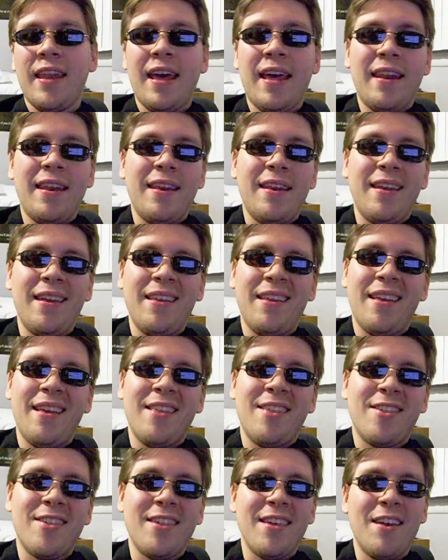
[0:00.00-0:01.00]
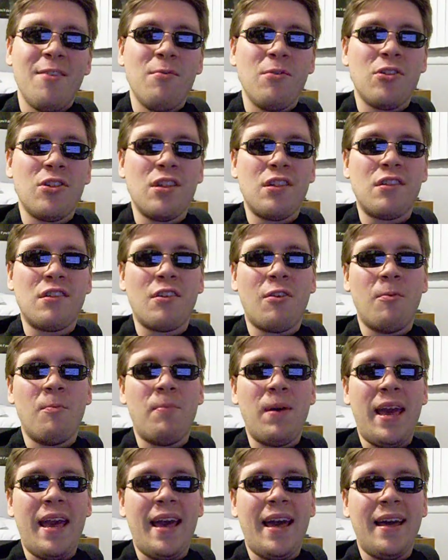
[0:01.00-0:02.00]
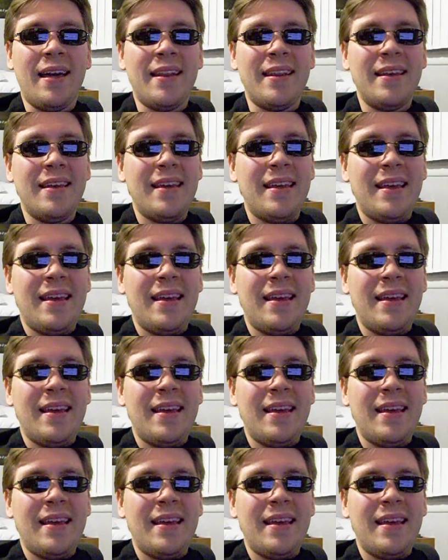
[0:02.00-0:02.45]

and it was just so bad.